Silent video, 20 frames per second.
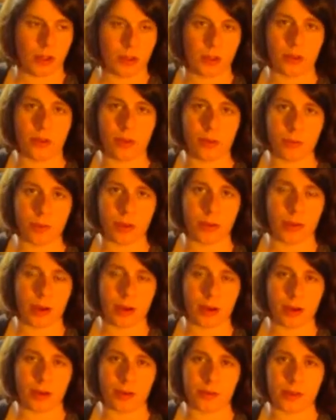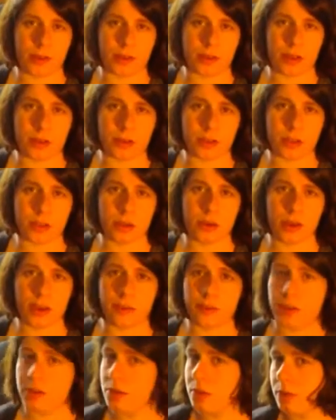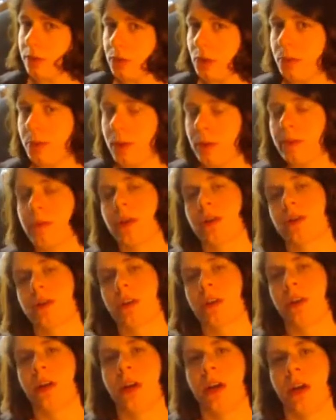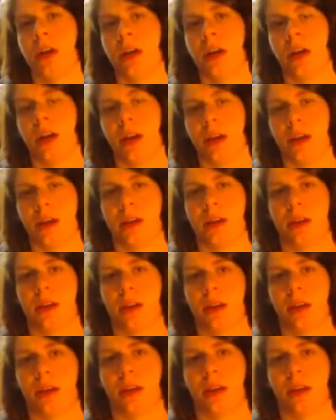that you can be aware of. It's also, if they do have low blood pressure, it